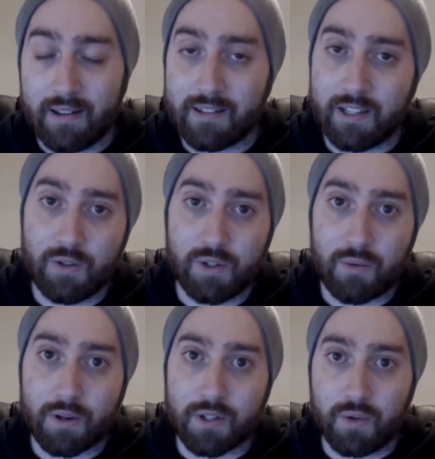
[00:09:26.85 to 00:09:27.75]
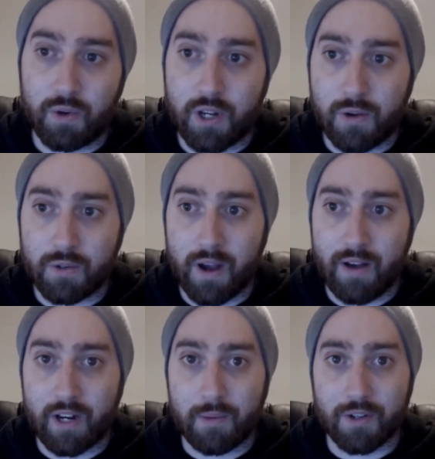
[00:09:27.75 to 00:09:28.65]
And stay tuned to the WrestleTalk news. We'll
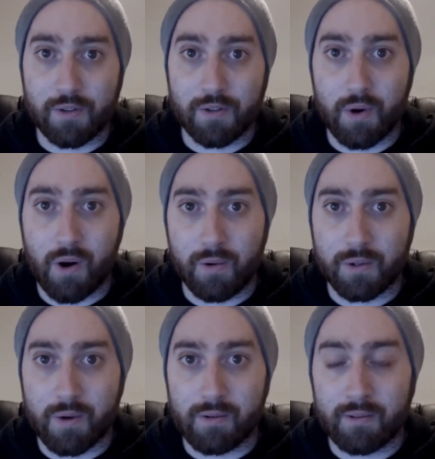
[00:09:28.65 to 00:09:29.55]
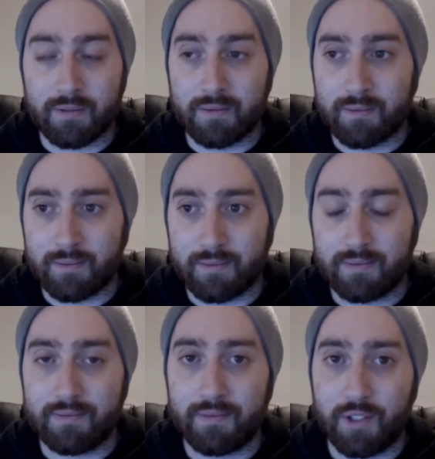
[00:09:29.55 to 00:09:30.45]
have an episode tomorrow as well.
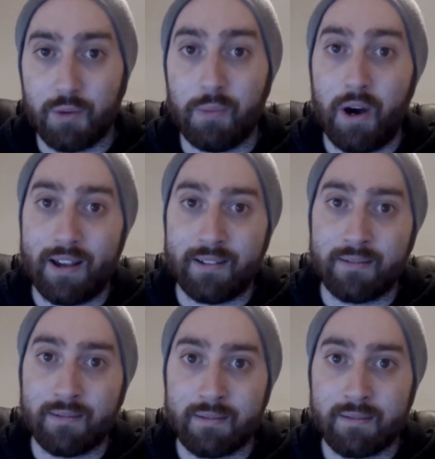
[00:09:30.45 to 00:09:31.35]
Goodbye.